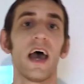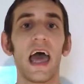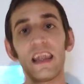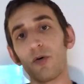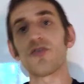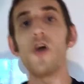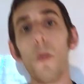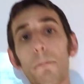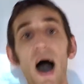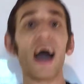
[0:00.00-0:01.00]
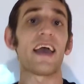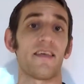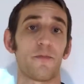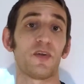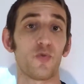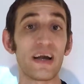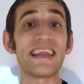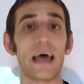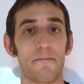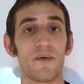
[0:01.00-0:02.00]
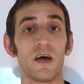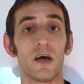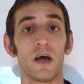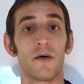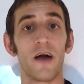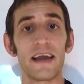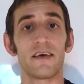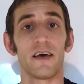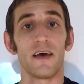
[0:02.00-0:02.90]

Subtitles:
and there was no bias between them, right?